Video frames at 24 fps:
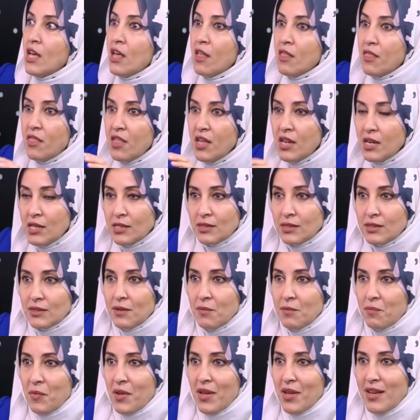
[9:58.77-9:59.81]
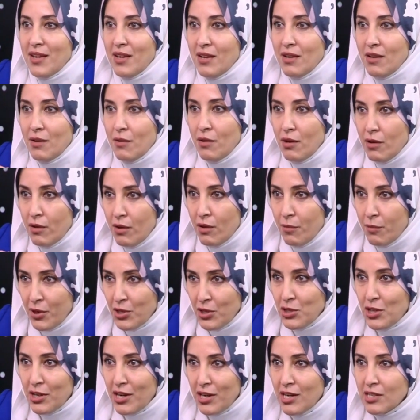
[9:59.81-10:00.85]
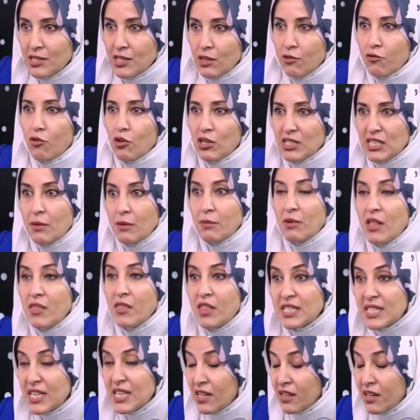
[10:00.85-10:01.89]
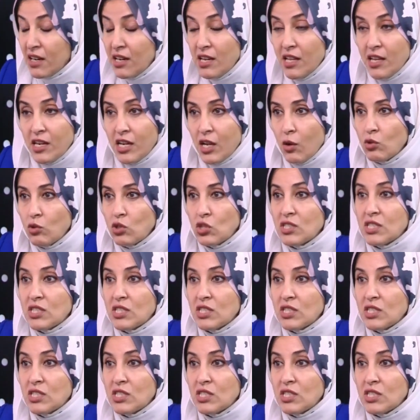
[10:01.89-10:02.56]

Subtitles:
there is a pressure ulcer, for example, in the sacral area, which is the